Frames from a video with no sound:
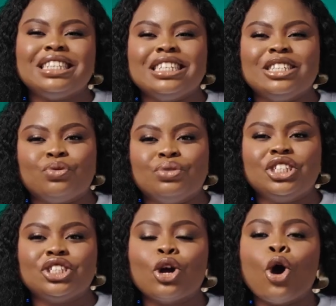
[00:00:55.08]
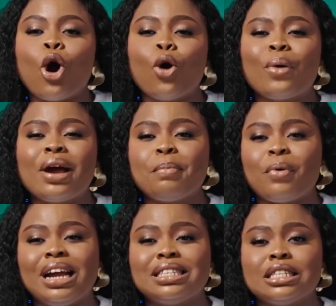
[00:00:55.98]
rate is reached or
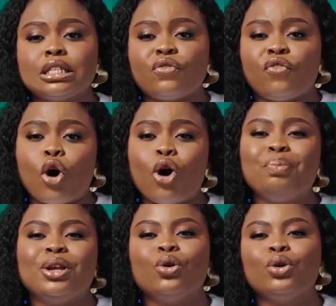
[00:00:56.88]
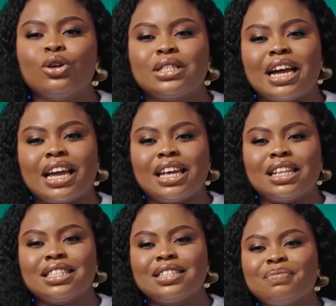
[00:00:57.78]
when prices fall below your
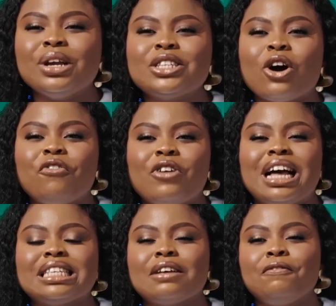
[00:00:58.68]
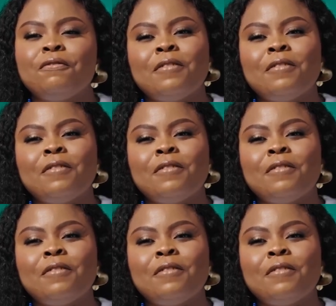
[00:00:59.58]
target. Breet offers